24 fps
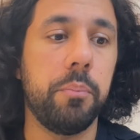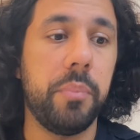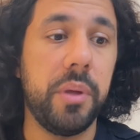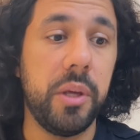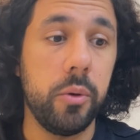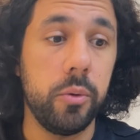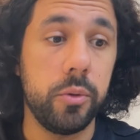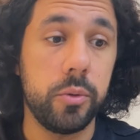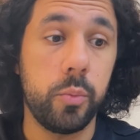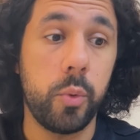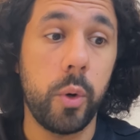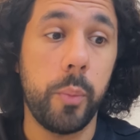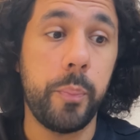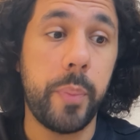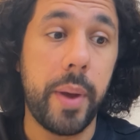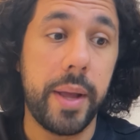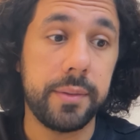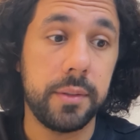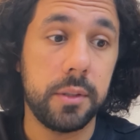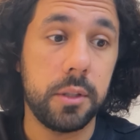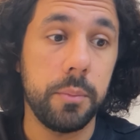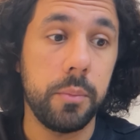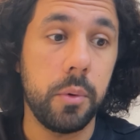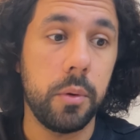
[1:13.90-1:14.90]
build
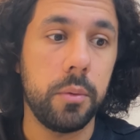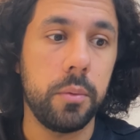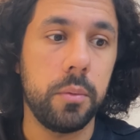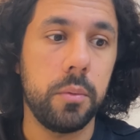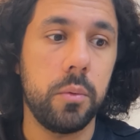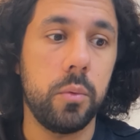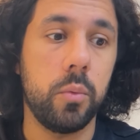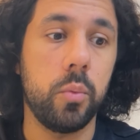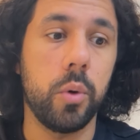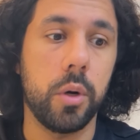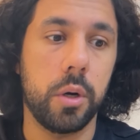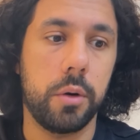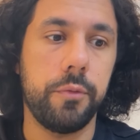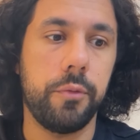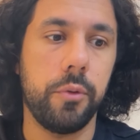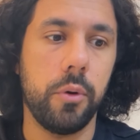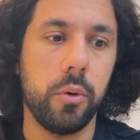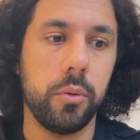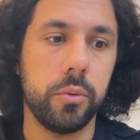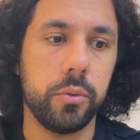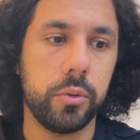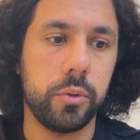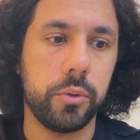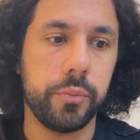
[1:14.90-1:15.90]
repeatable
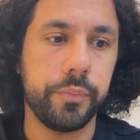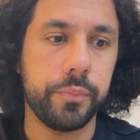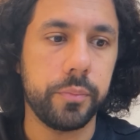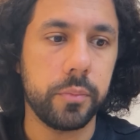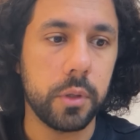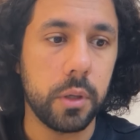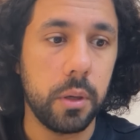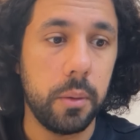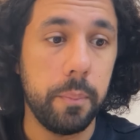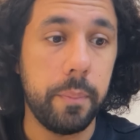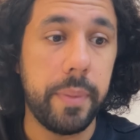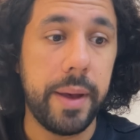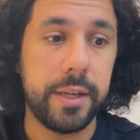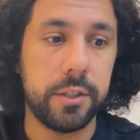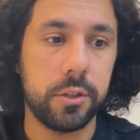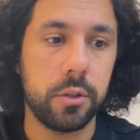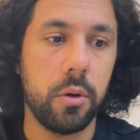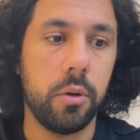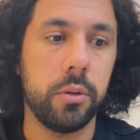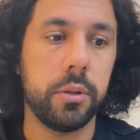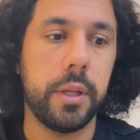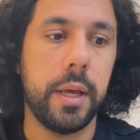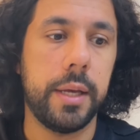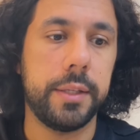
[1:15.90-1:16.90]
workflows, best
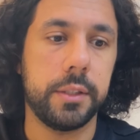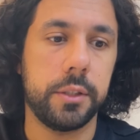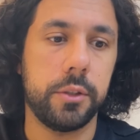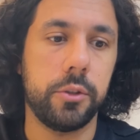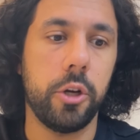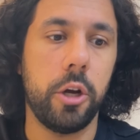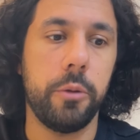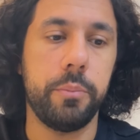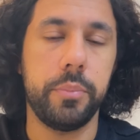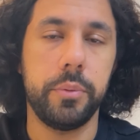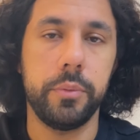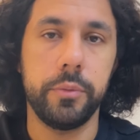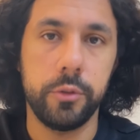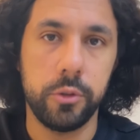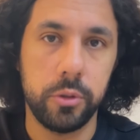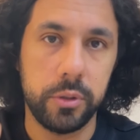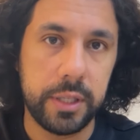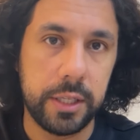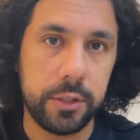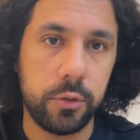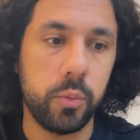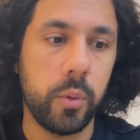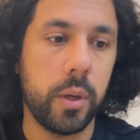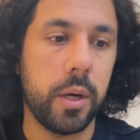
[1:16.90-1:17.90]
on desktop. So
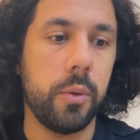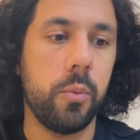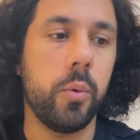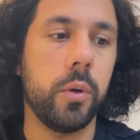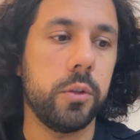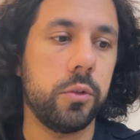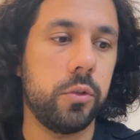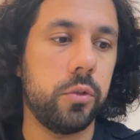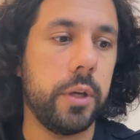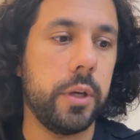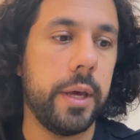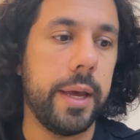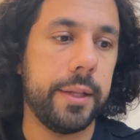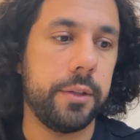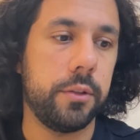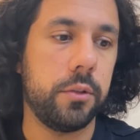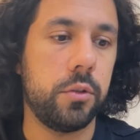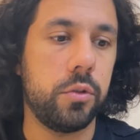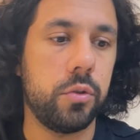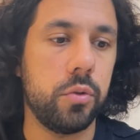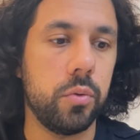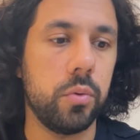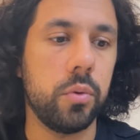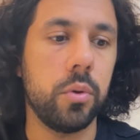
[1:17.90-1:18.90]
that's what I want to
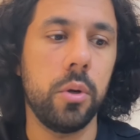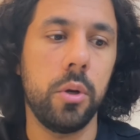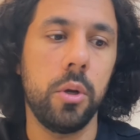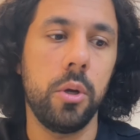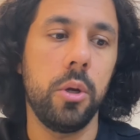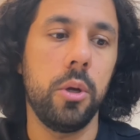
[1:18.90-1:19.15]
get to.